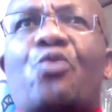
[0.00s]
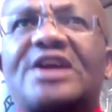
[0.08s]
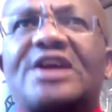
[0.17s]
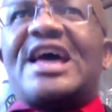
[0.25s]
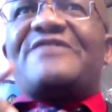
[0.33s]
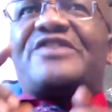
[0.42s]

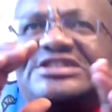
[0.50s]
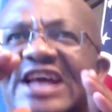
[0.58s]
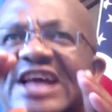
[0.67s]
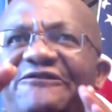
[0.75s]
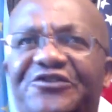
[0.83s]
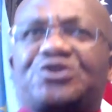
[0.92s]

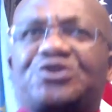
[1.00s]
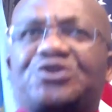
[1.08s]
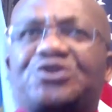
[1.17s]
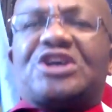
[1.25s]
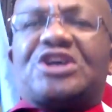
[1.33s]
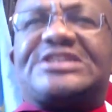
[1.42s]
whatever is their
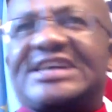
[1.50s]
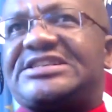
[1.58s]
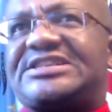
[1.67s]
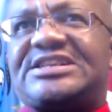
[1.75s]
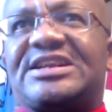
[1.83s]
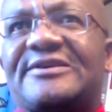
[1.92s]
future
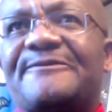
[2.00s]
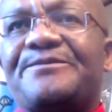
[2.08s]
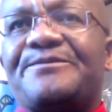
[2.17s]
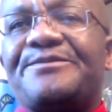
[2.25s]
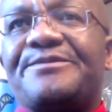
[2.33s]
destiny.